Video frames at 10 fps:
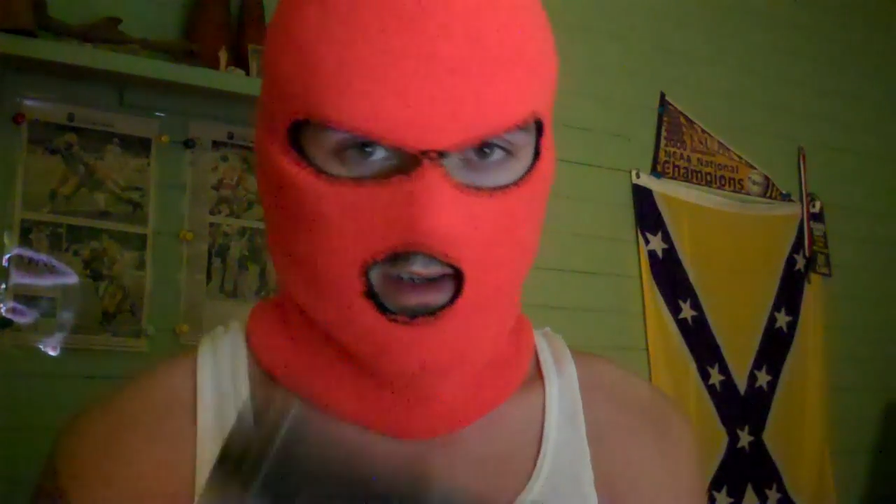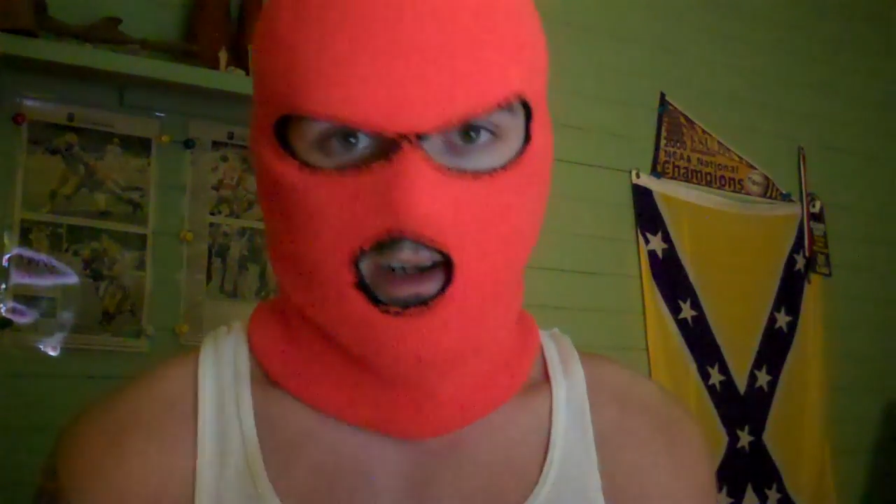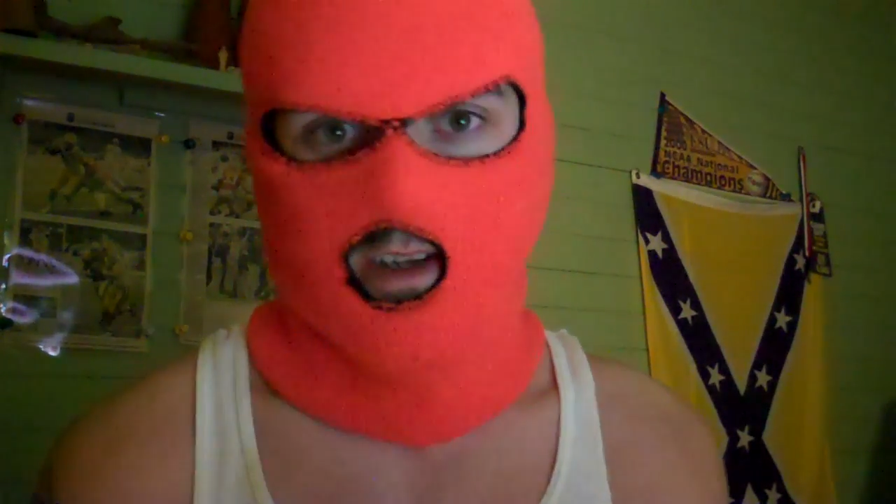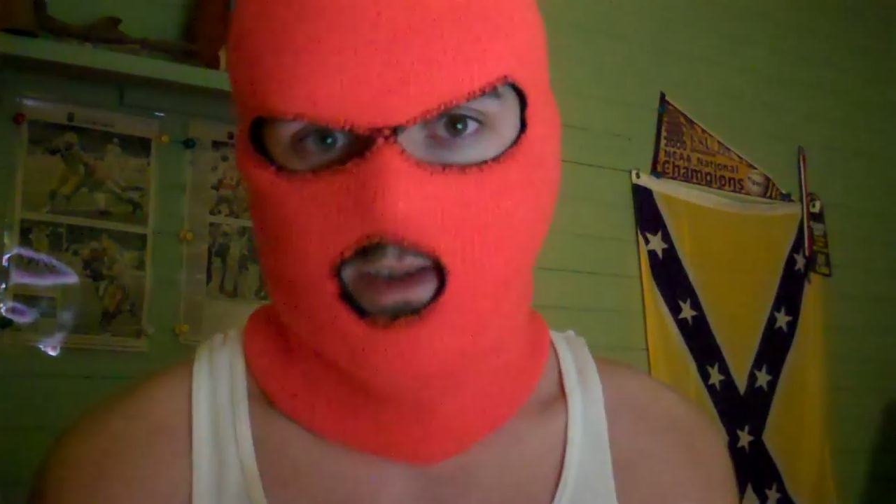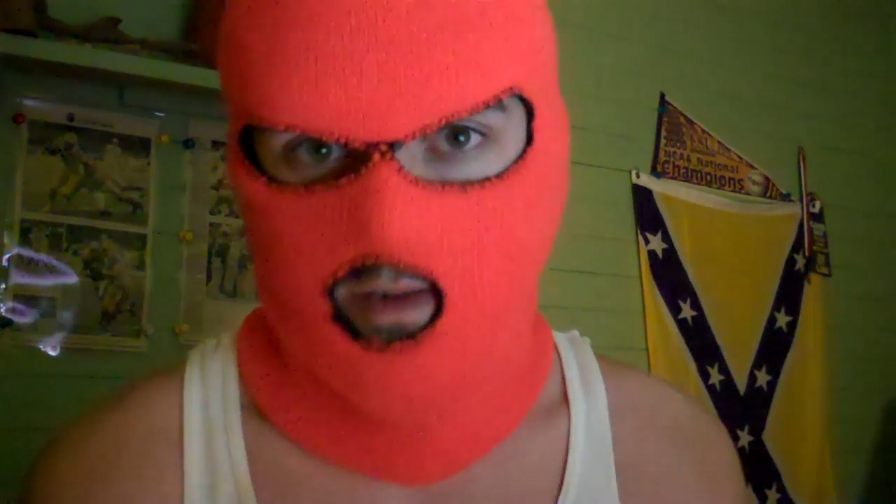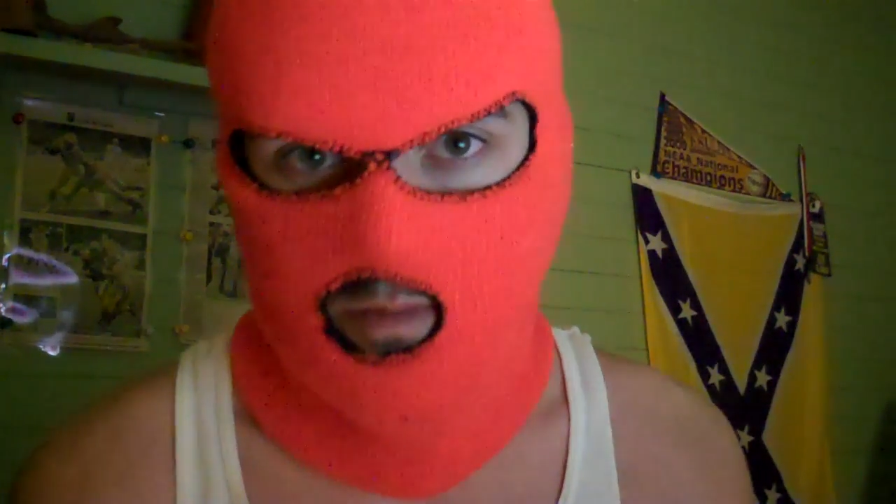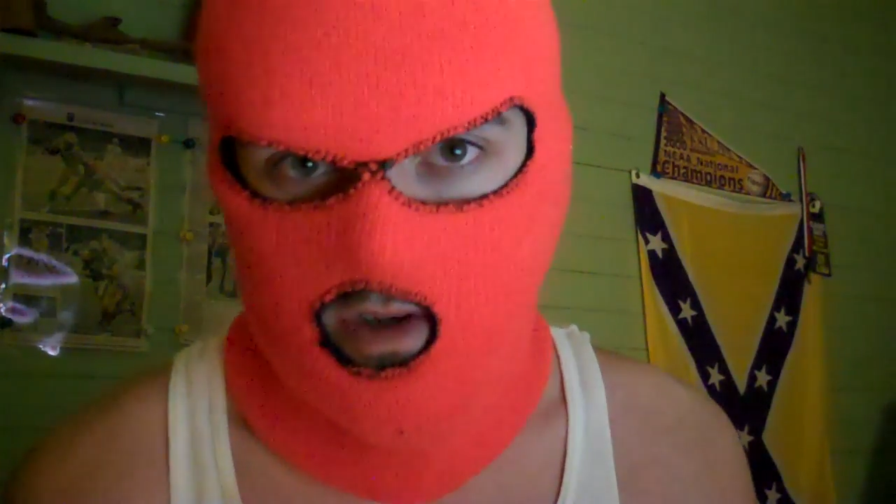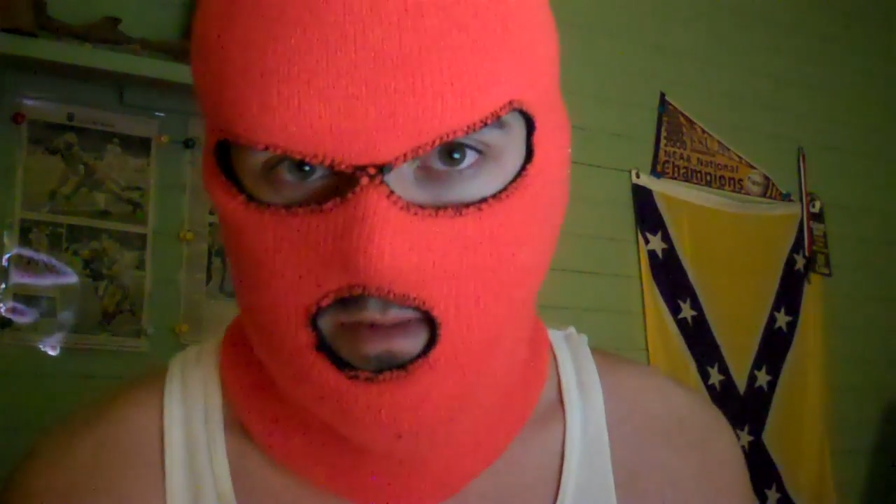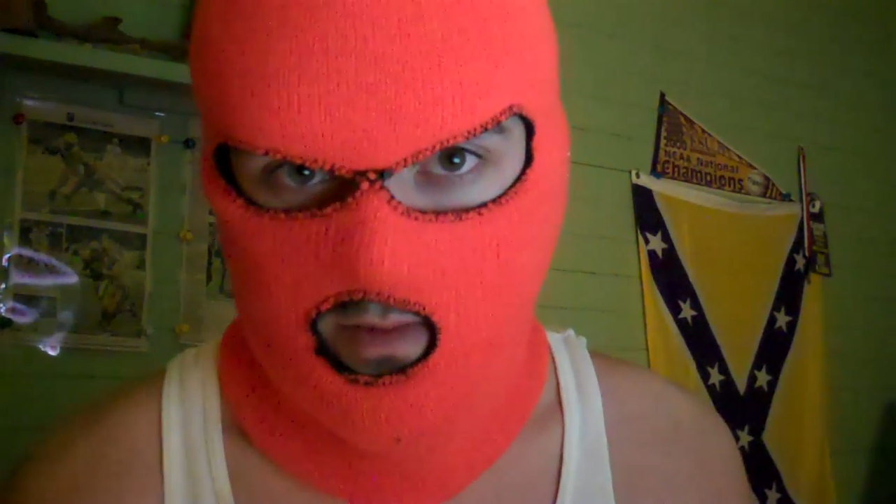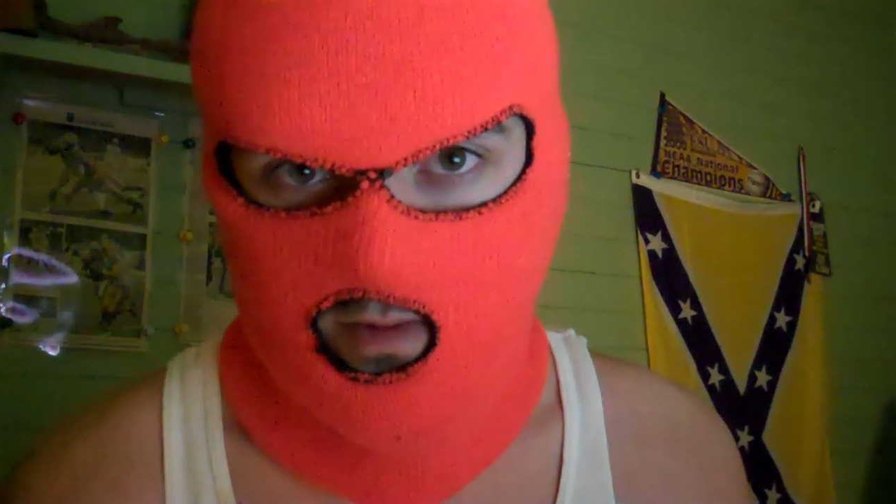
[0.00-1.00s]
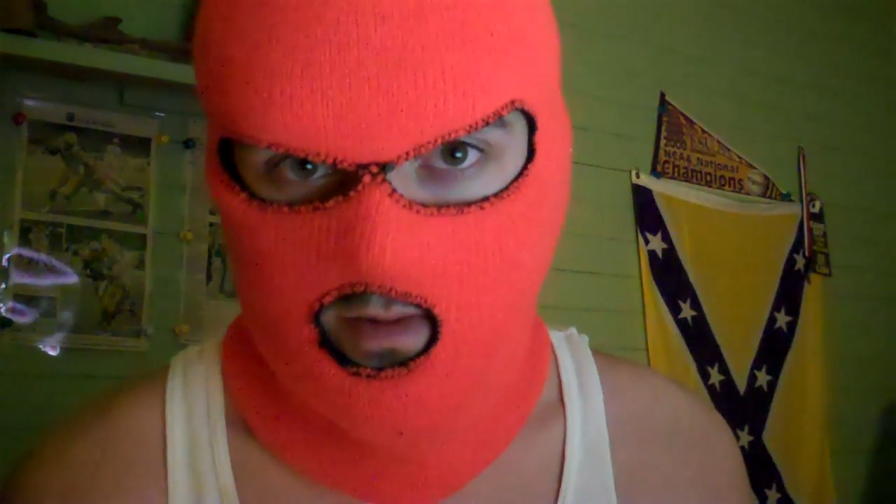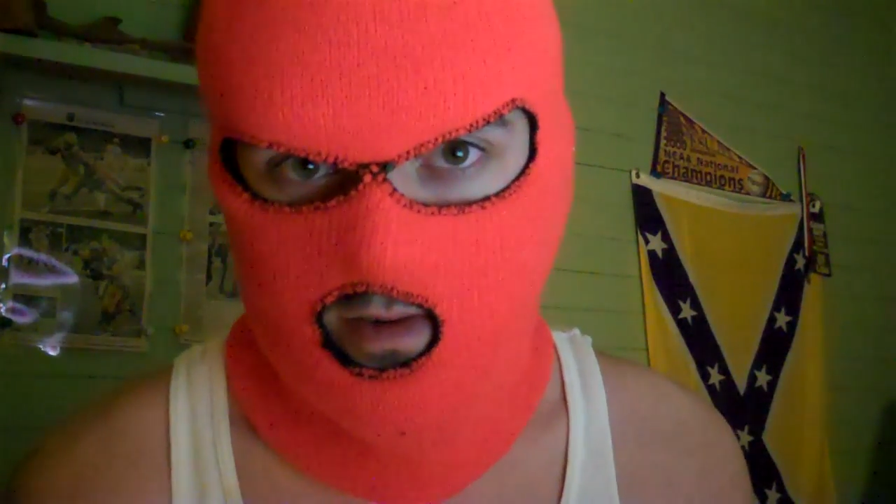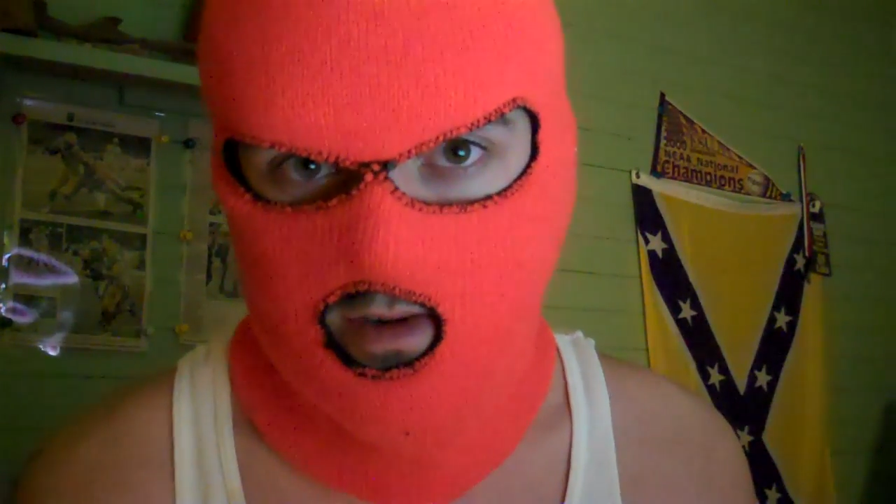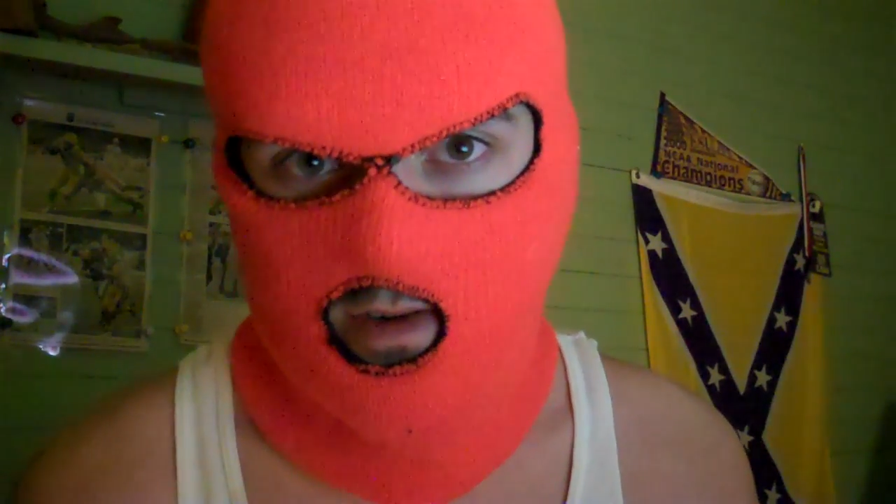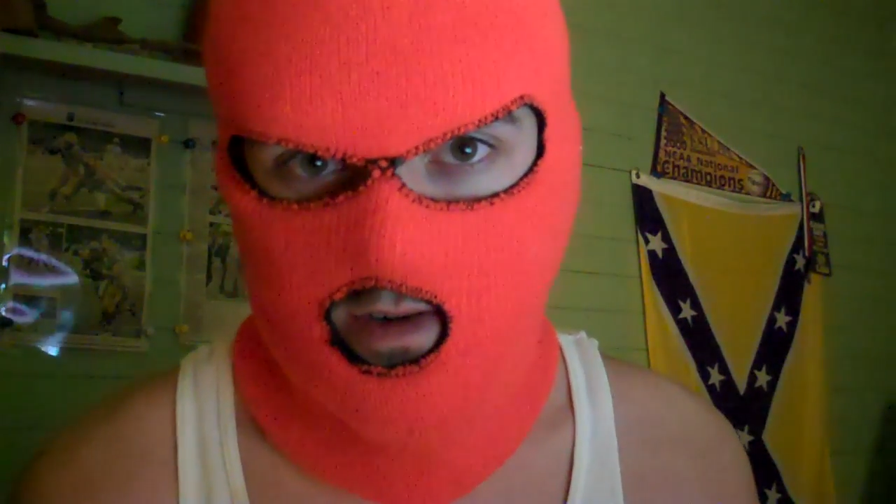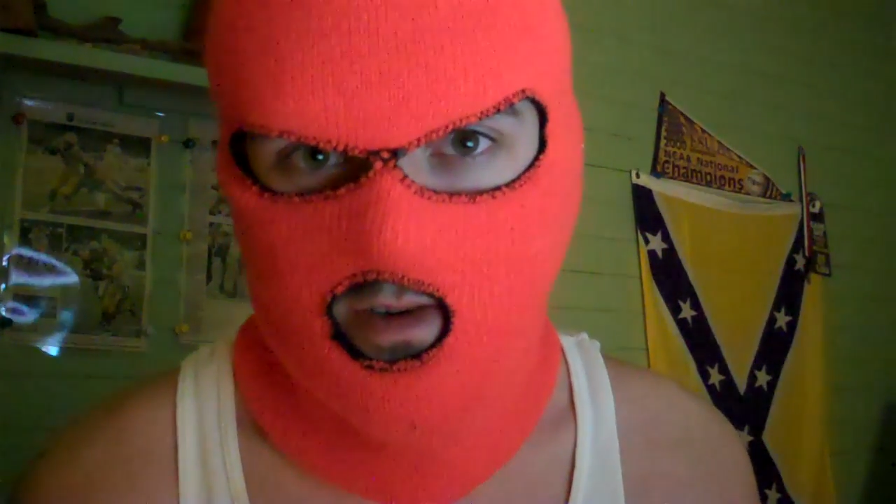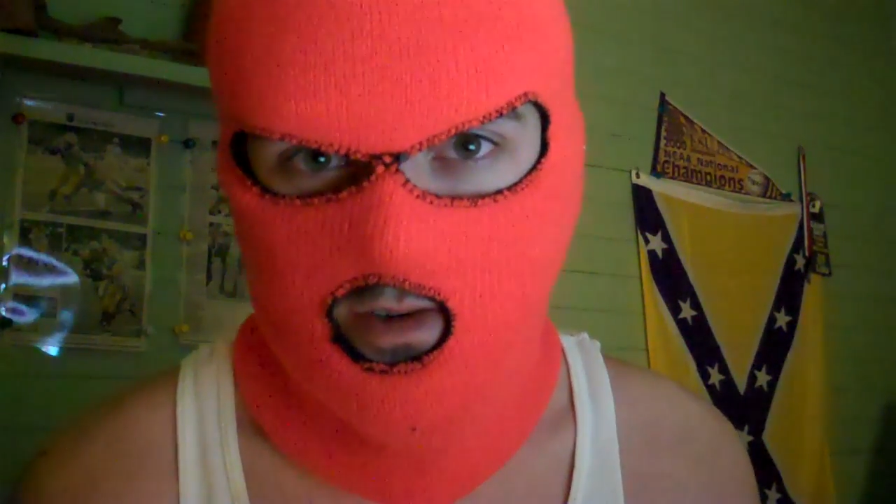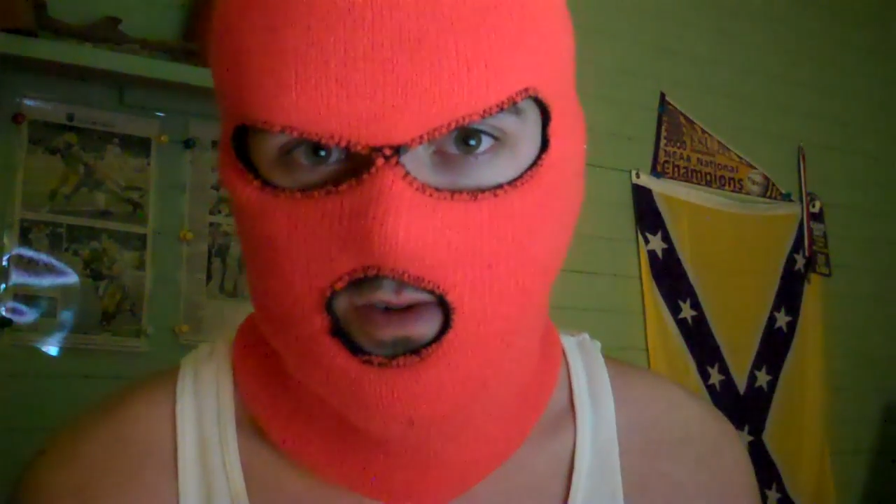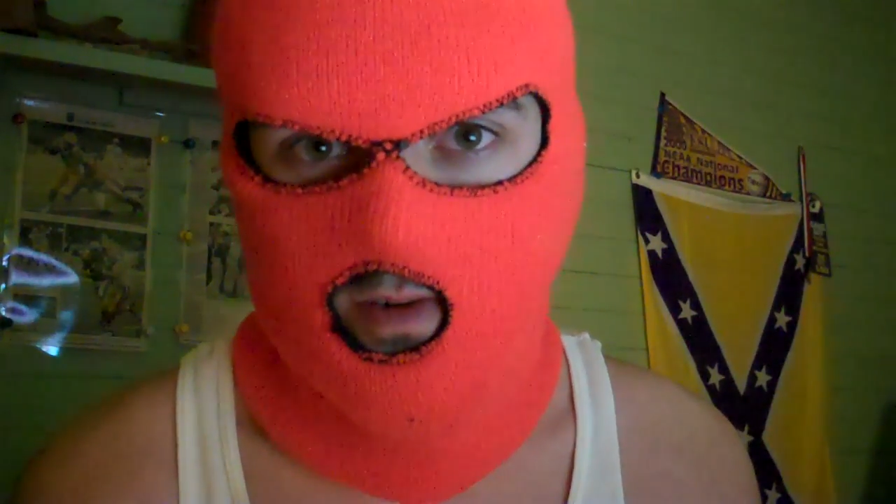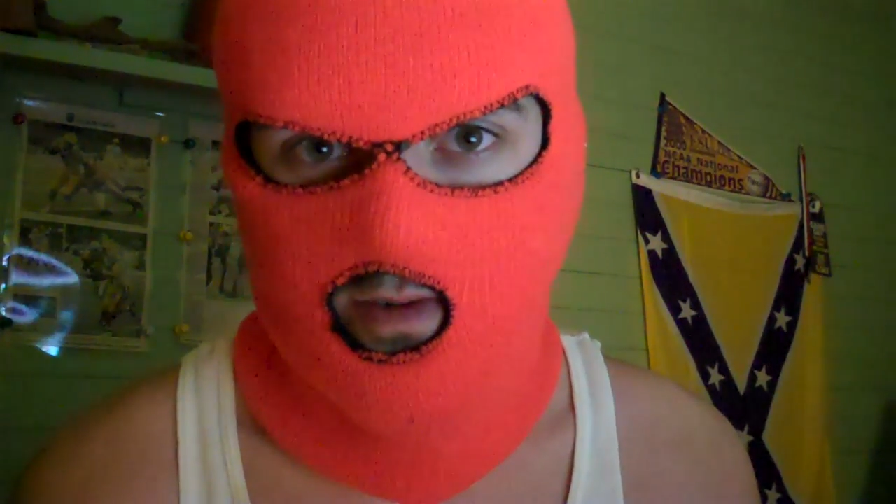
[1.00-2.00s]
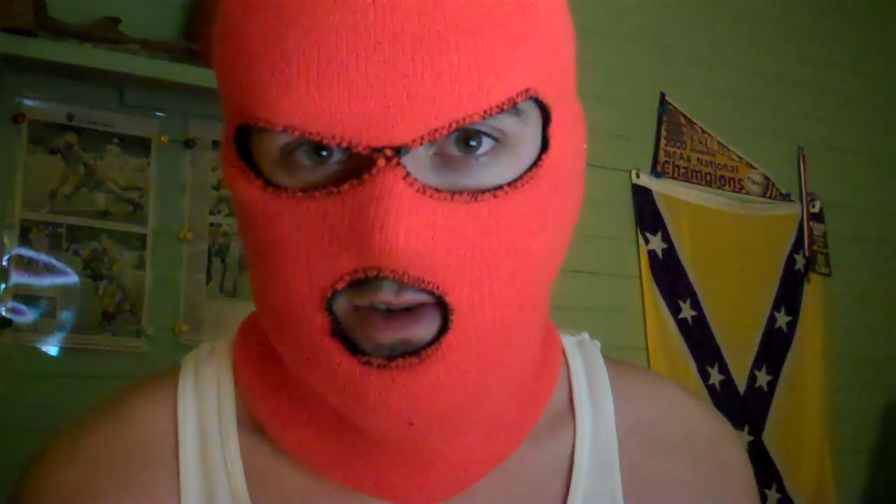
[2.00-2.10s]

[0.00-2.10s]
like some people do on